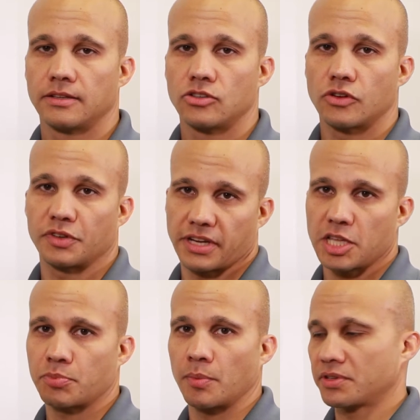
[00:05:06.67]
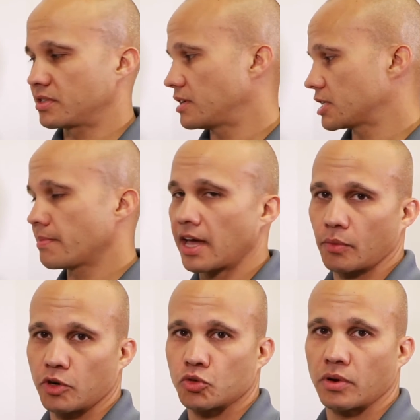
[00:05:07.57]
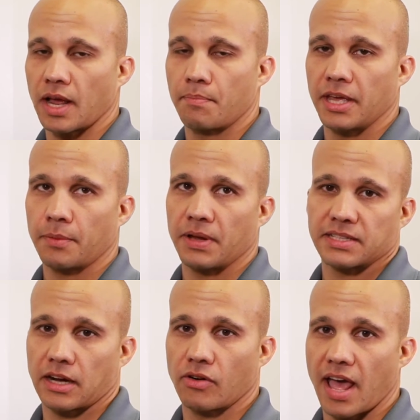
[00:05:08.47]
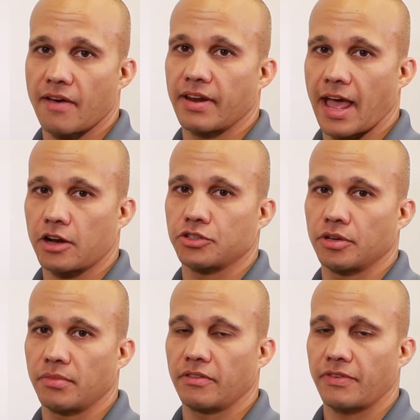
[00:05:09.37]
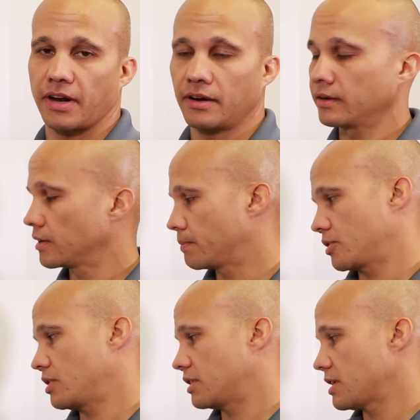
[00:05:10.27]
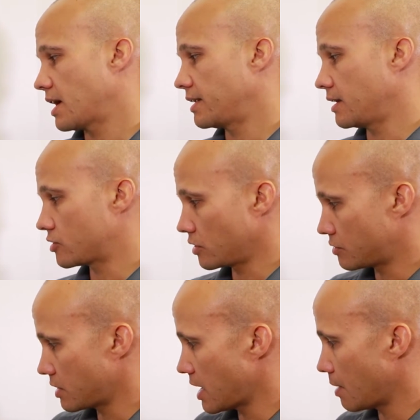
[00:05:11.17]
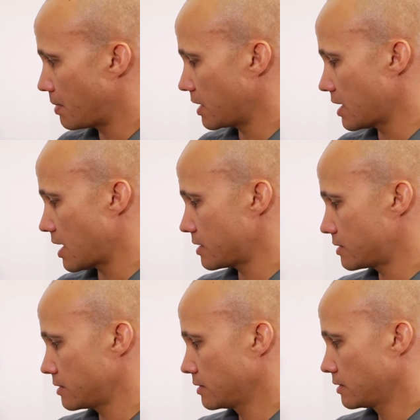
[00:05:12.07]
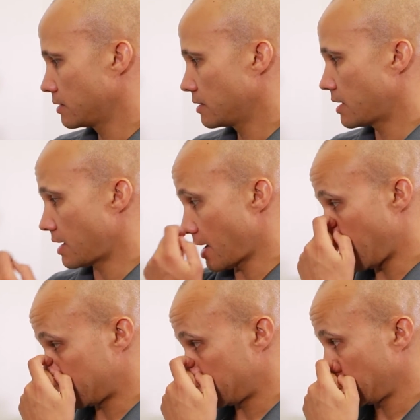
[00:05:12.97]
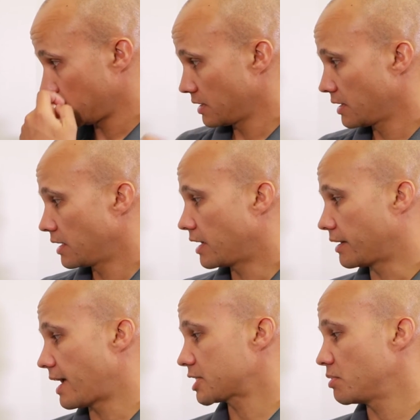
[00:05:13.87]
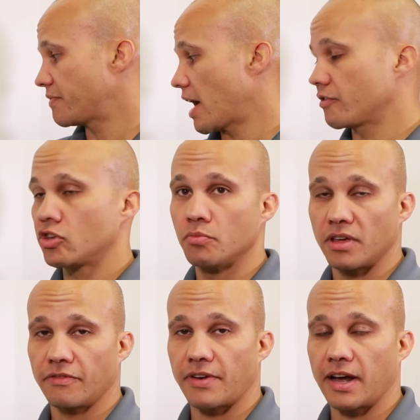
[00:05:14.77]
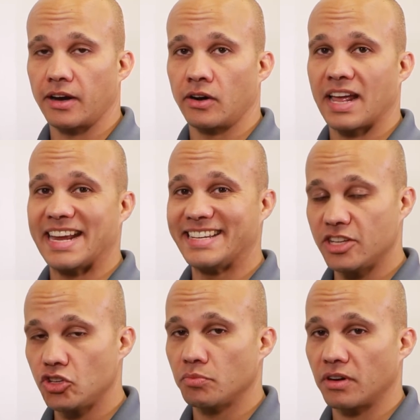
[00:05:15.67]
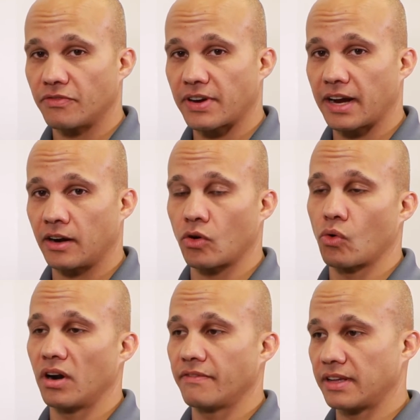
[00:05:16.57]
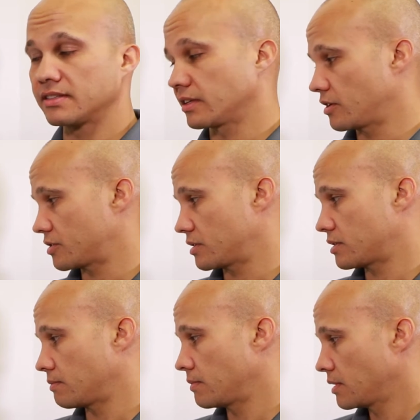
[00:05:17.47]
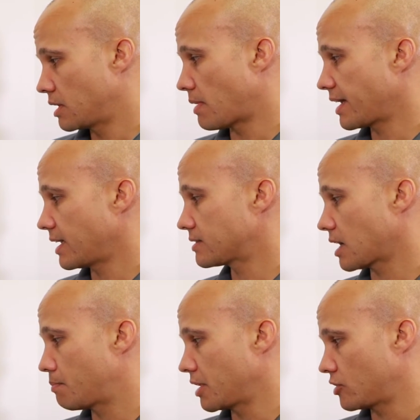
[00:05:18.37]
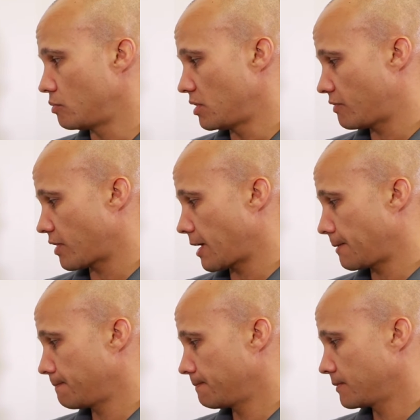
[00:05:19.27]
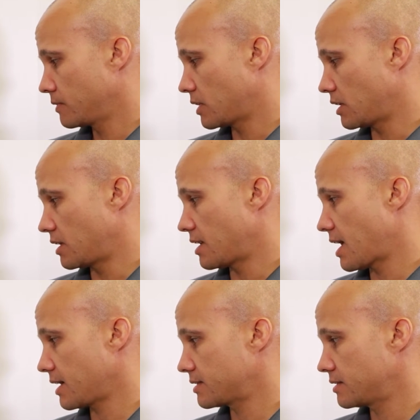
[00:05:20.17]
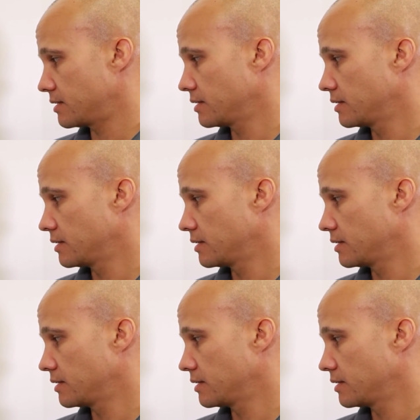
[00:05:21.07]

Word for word: So for today's purposes, it doesn't matter which one I pick because I don't have an actual humidifier, but you get the idea. So today I'll pick yes, hit next, It'll ask me if I have a humidifier, a dehumidifier, or a ventilator system. In my case, I'll pick humidifier. I'll hit next.